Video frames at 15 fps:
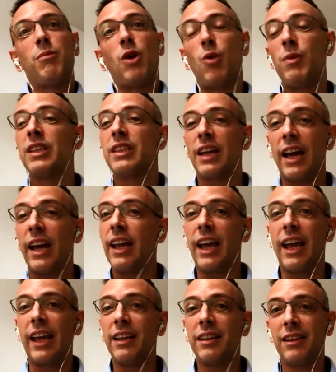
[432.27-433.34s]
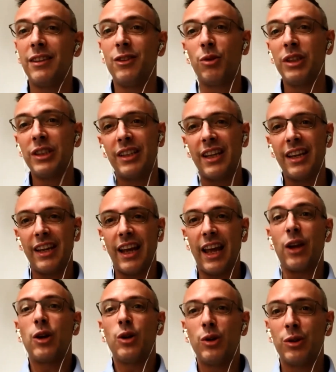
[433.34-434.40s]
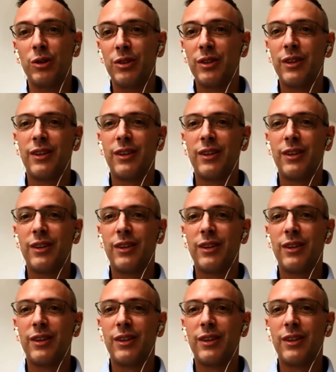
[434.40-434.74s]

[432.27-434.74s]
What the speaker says: moment I during the day I could.